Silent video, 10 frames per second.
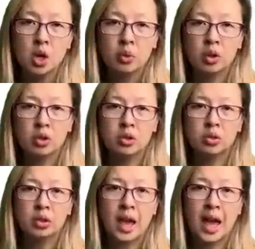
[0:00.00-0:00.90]
We're going to
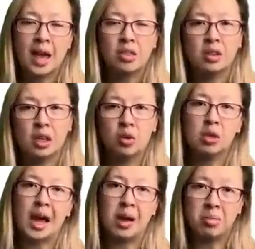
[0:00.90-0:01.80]
look at the legal
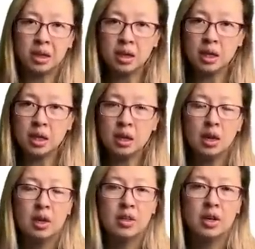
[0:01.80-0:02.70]
liability
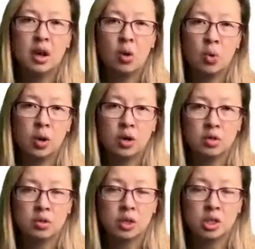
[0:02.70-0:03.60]
that
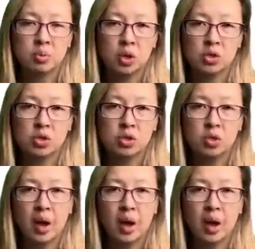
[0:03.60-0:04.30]
auditors are exposed to,